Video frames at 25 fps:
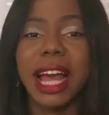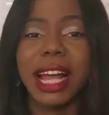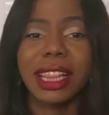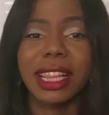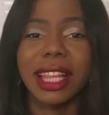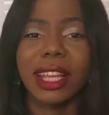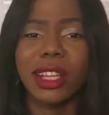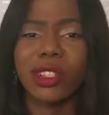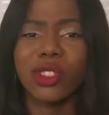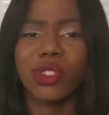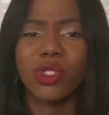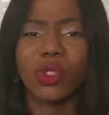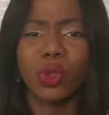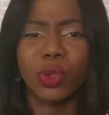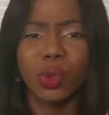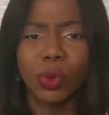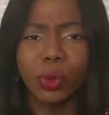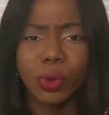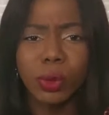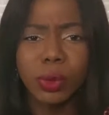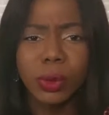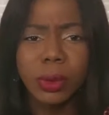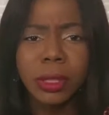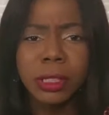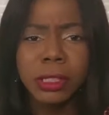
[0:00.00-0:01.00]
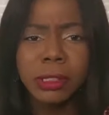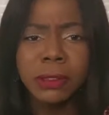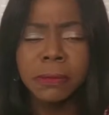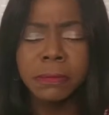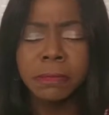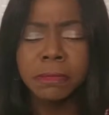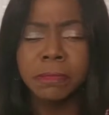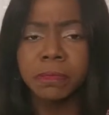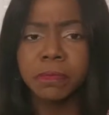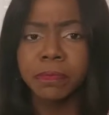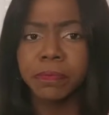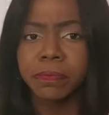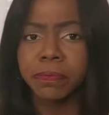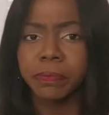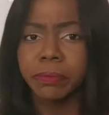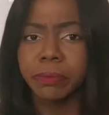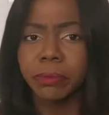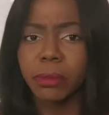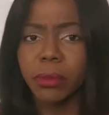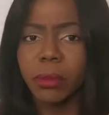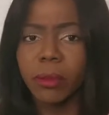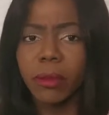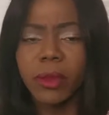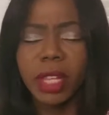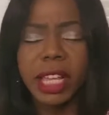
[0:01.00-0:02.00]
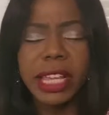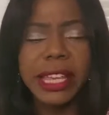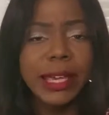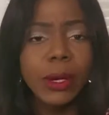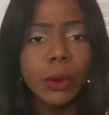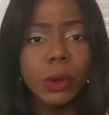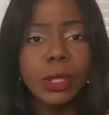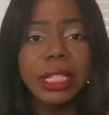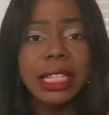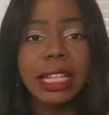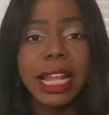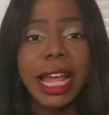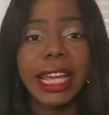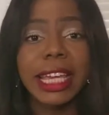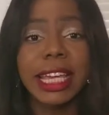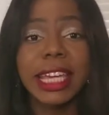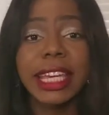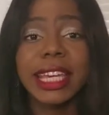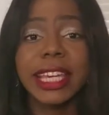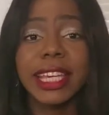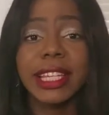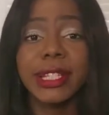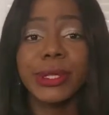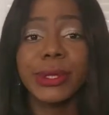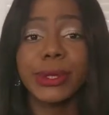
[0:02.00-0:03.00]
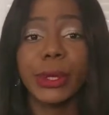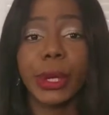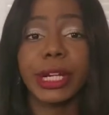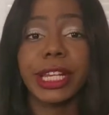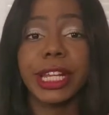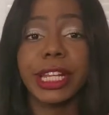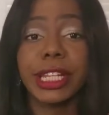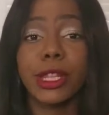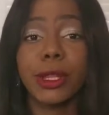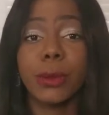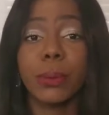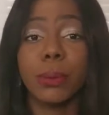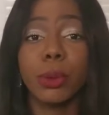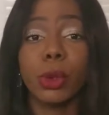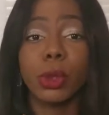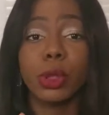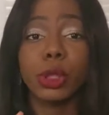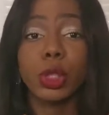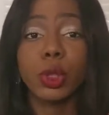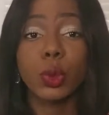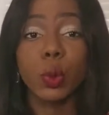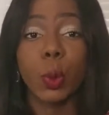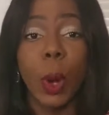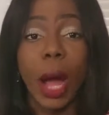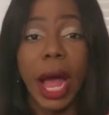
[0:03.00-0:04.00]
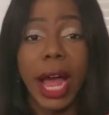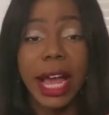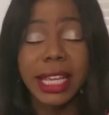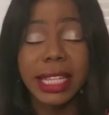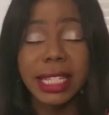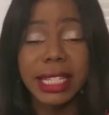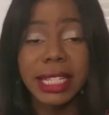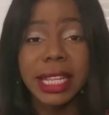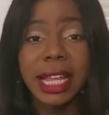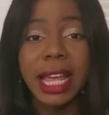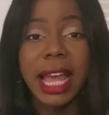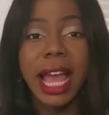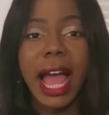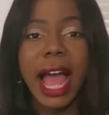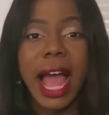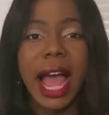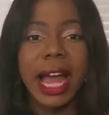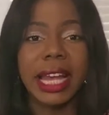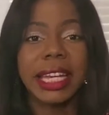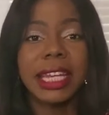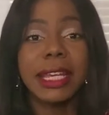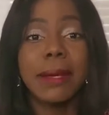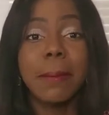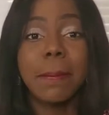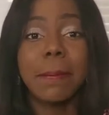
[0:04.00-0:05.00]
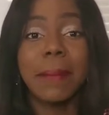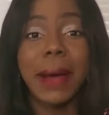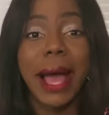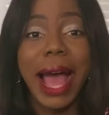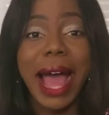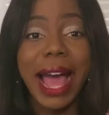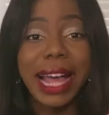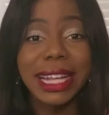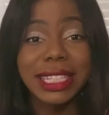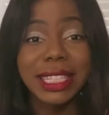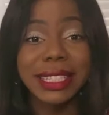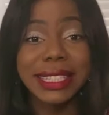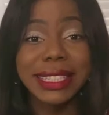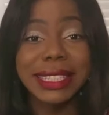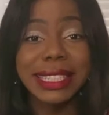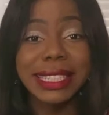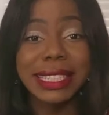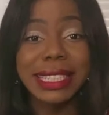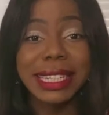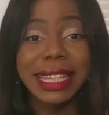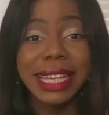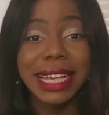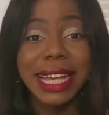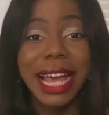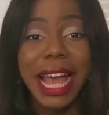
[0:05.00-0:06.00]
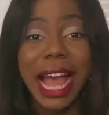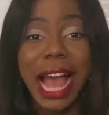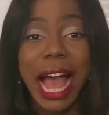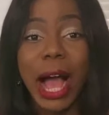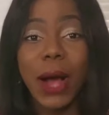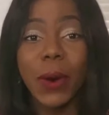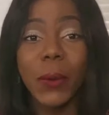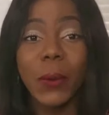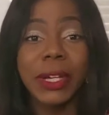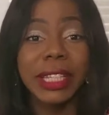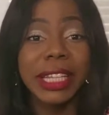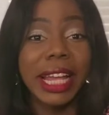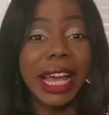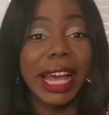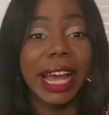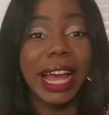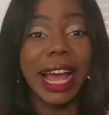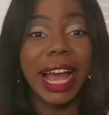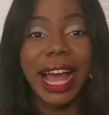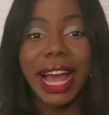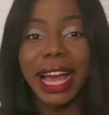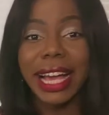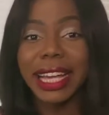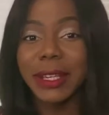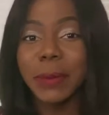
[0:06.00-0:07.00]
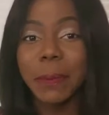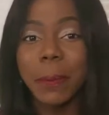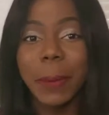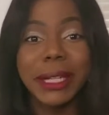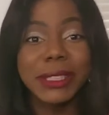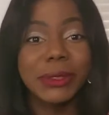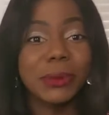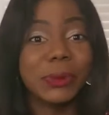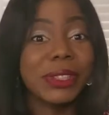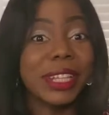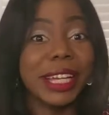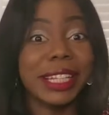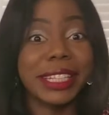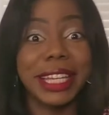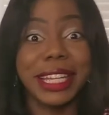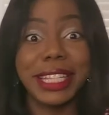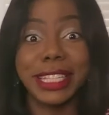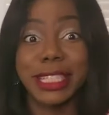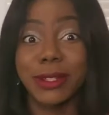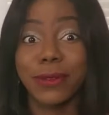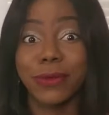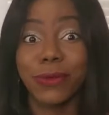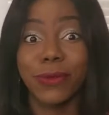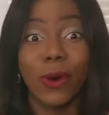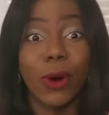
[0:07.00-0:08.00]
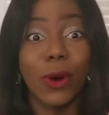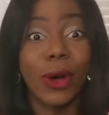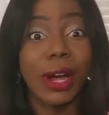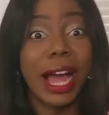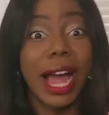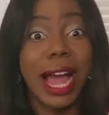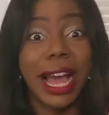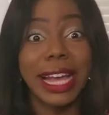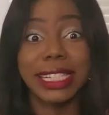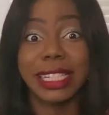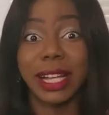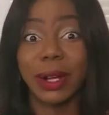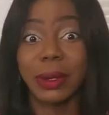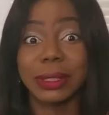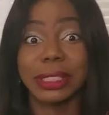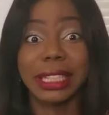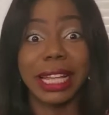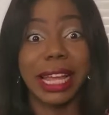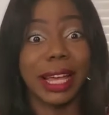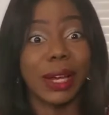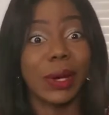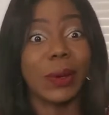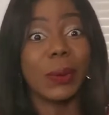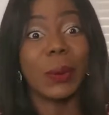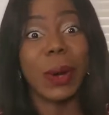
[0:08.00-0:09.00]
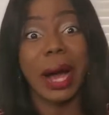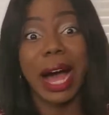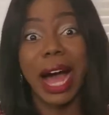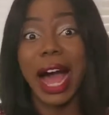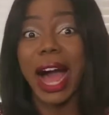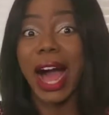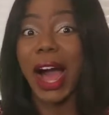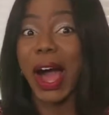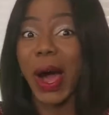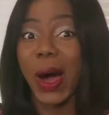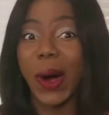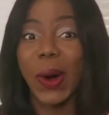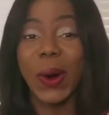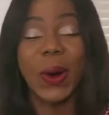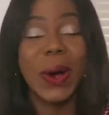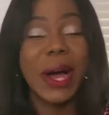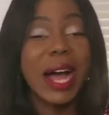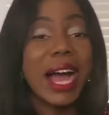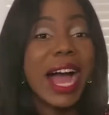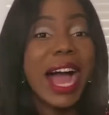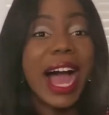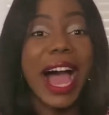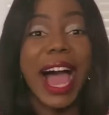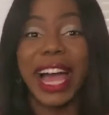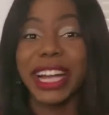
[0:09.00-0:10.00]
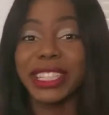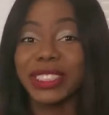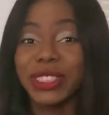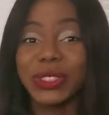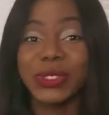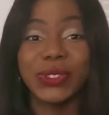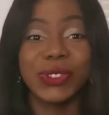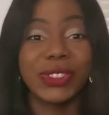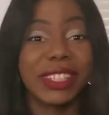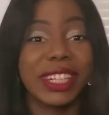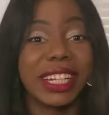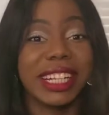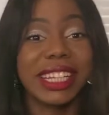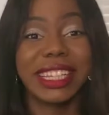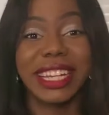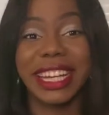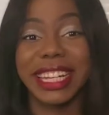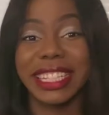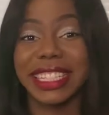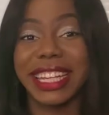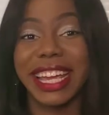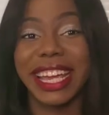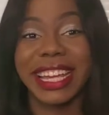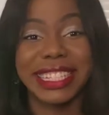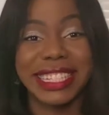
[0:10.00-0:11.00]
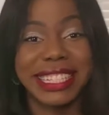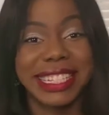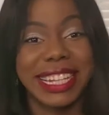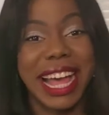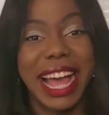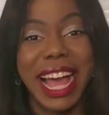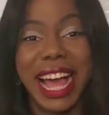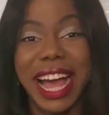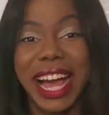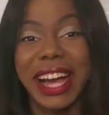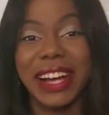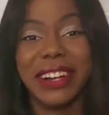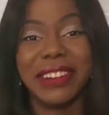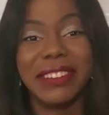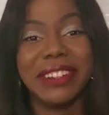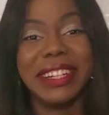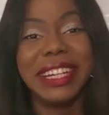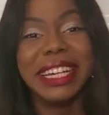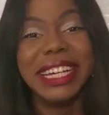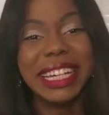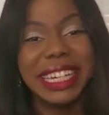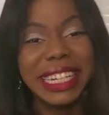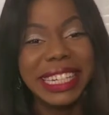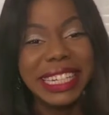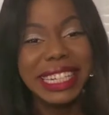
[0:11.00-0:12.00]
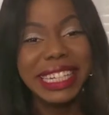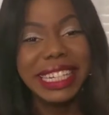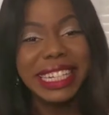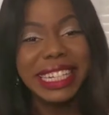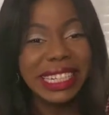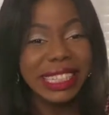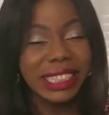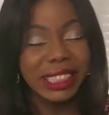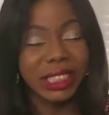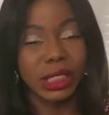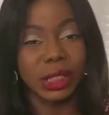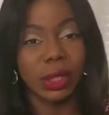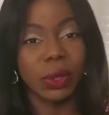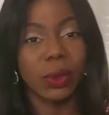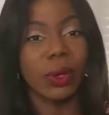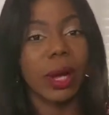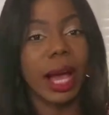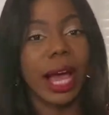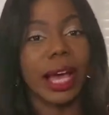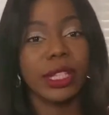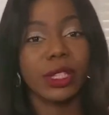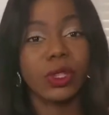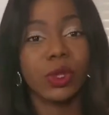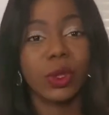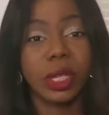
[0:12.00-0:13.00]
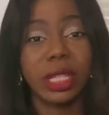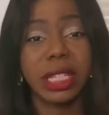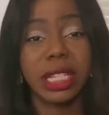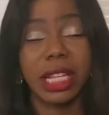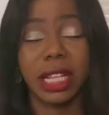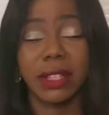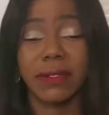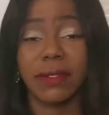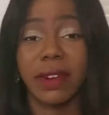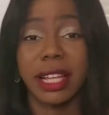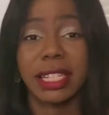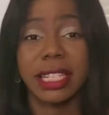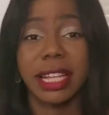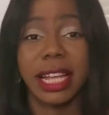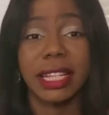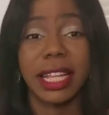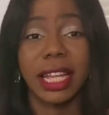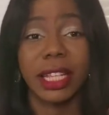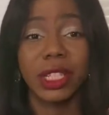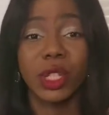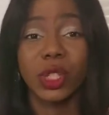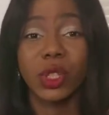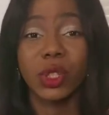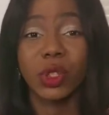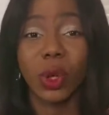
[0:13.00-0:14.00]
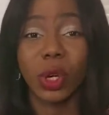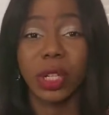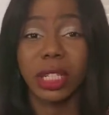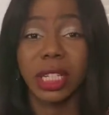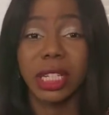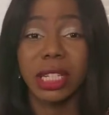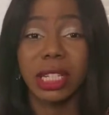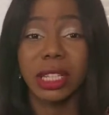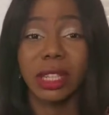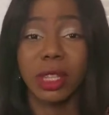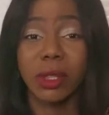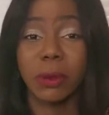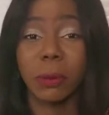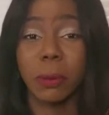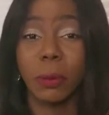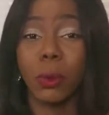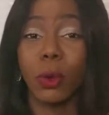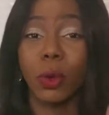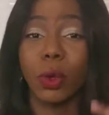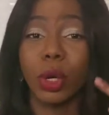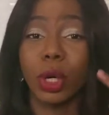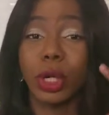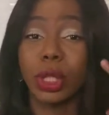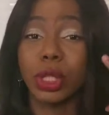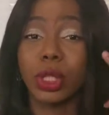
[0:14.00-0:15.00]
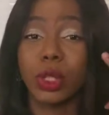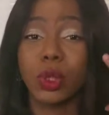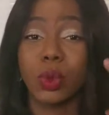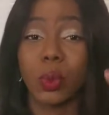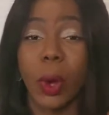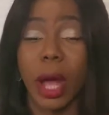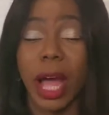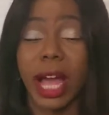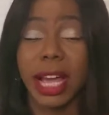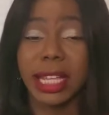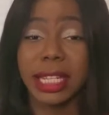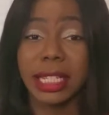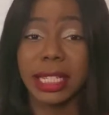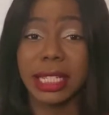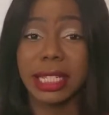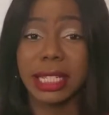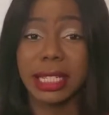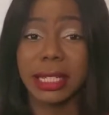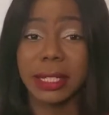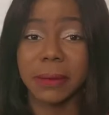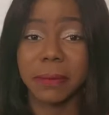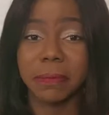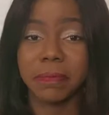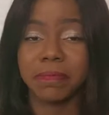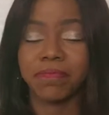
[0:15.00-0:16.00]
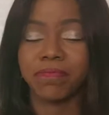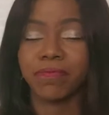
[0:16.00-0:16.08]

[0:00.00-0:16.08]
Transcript: Alex Gu. He was like, he studied the book twice and he passed. And when he passed with an 84, guys, I was like, wow, I just want to clear the exam. So I took his advice and I studied the book twice.